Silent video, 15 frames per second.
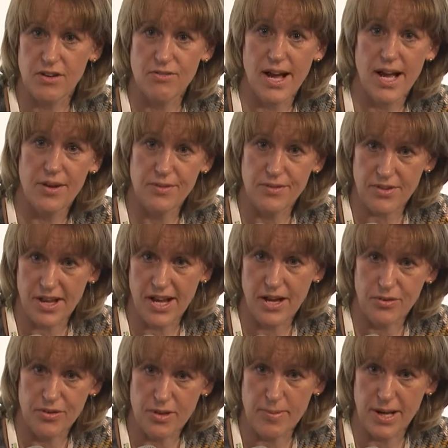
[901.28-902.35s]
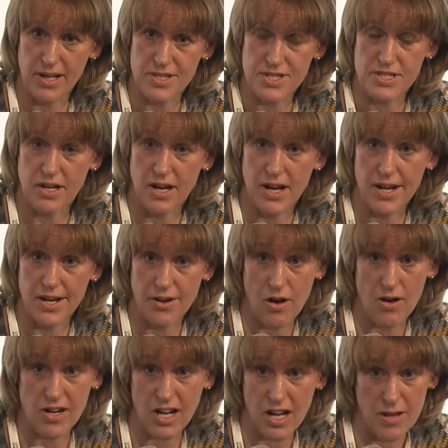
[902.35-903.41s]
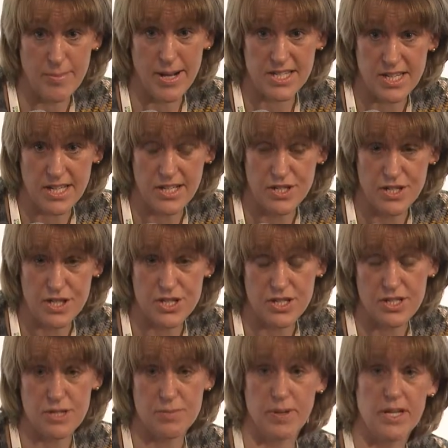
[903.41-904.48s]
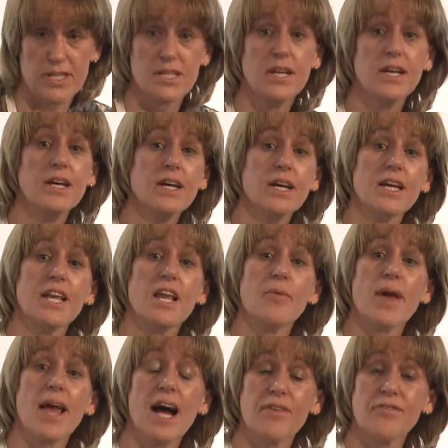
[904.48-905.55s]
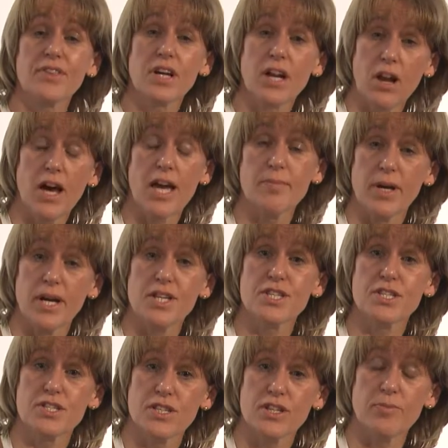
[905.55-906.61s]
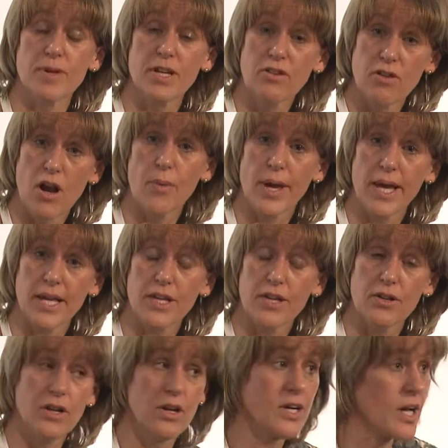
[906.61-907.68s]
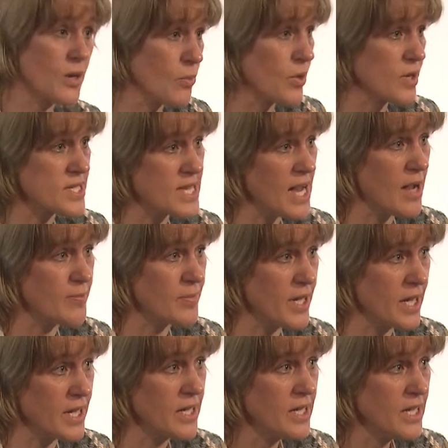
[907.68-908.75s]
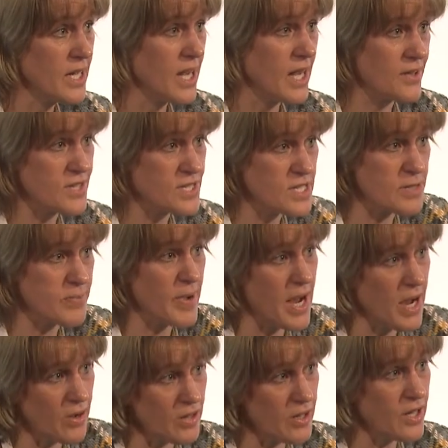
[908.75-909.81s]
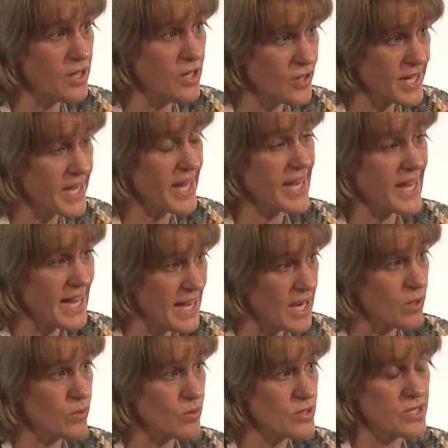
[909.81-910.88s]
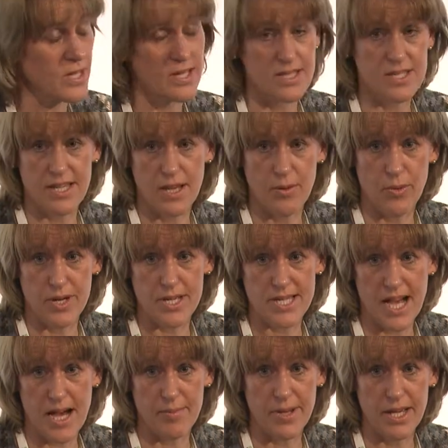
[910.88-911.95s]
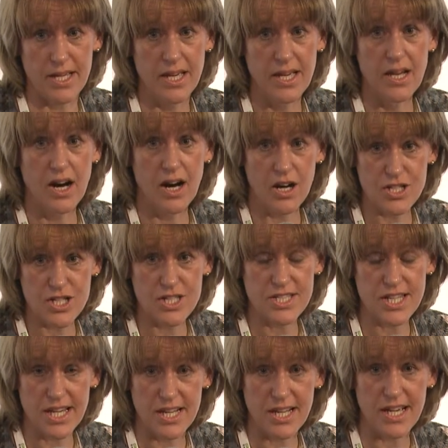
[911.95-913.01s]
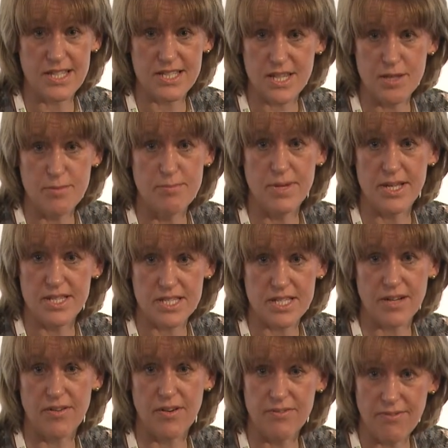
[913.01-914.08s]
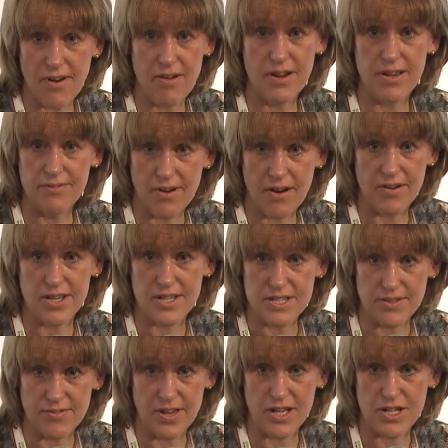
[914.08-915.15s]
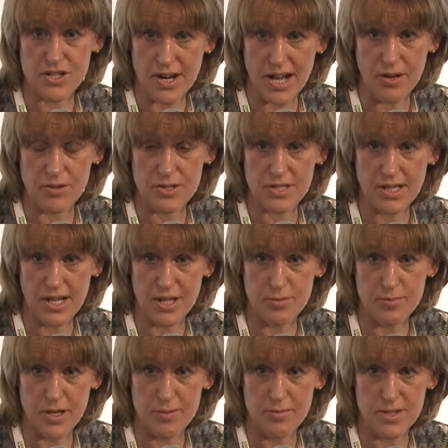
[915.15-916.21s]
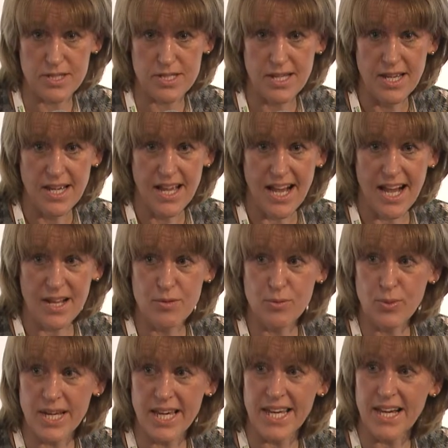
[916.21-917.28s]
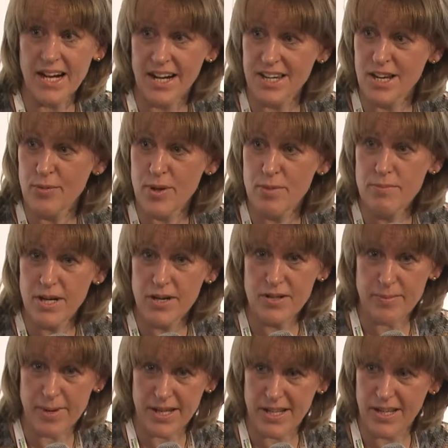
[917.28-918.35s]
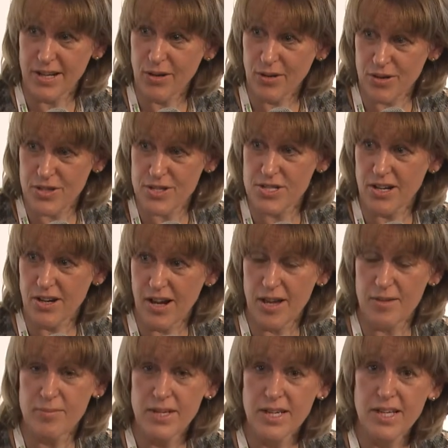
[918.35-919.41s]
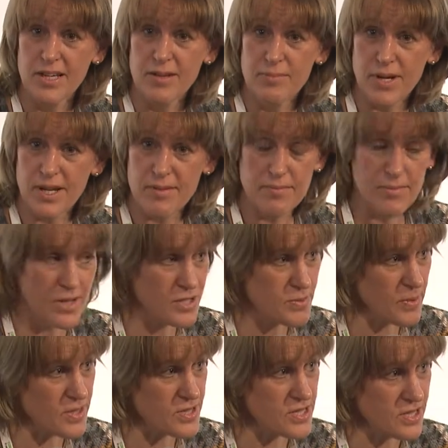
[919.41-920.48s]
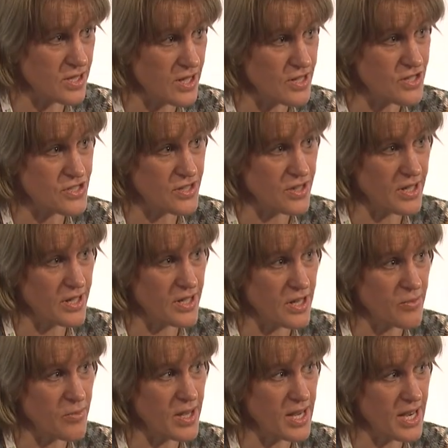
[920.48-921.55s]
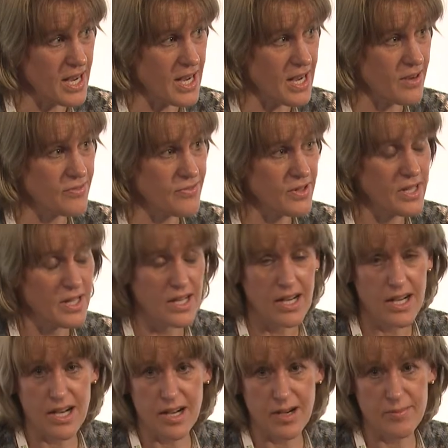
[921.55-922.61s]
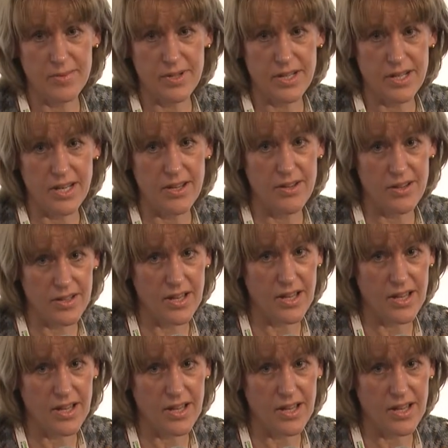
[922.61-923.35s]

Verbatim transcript: around a healthy, balanced diet and our climatic conditions because, you know, we have the climate to be growing. You look at what is happening, and this is about looking out and seeing what is happening. Argentina is in the midst of a very, very severe drought at the moment. And we, I know we moan about it a lot of the time, but in most parts of the country, you know, we have, um, you know,